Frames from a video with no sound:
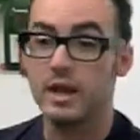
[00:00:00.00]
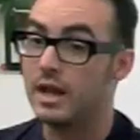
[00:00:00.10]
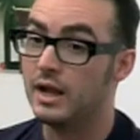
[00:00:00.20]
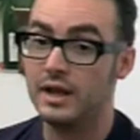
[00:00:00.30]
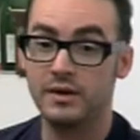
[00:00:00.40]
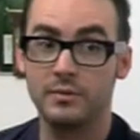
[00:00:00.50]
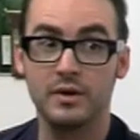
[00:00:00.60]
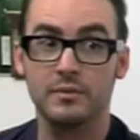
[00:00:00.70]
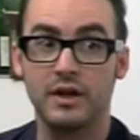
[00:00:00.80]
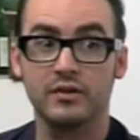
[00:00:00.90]
I like it very
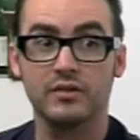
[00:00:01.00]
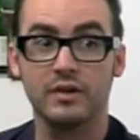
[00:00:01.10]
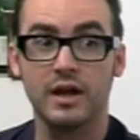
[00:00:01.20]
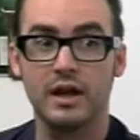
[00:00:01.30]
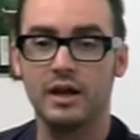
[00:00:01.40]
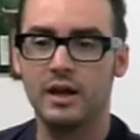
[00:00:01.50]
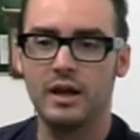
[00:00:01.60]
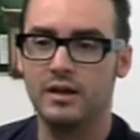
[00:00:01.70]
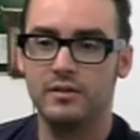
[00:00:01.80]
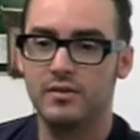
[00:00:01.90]
much.
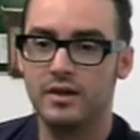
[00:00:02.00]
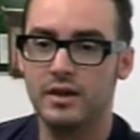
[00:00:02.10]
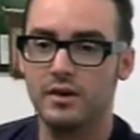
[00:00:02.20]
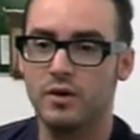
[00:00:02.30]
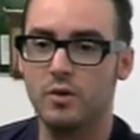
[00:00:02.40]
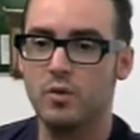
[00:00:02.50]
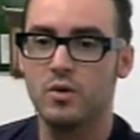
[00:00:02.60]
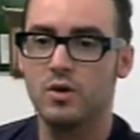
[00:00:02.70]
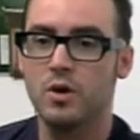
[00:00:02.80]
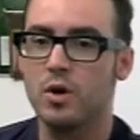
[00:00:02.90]
I think I know
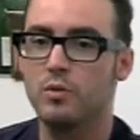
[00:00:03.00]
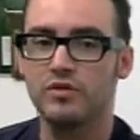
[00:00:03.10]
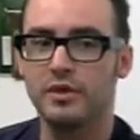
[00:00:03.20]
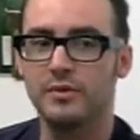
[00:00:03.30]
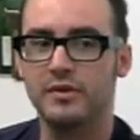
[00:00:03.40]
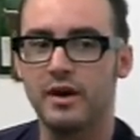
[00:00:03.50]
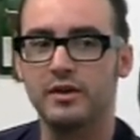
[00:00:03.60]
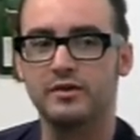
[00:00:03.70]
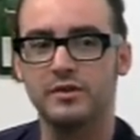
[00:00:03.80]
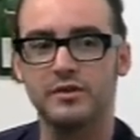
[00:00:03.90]
almost every
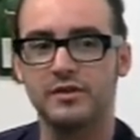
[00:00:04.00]
character in The